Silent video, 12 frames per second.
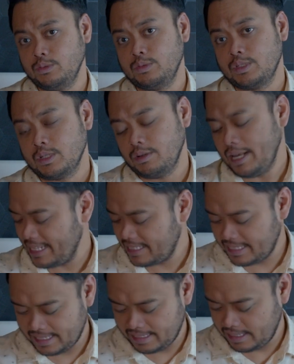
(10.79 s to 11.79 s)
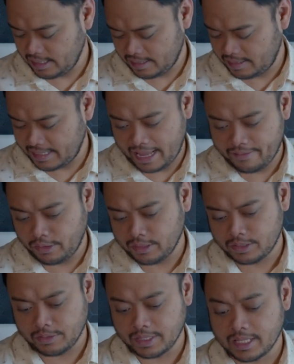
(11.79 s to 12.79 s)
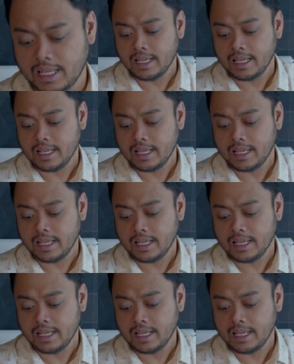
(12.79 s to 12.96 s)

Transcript: So let's just dive onto it.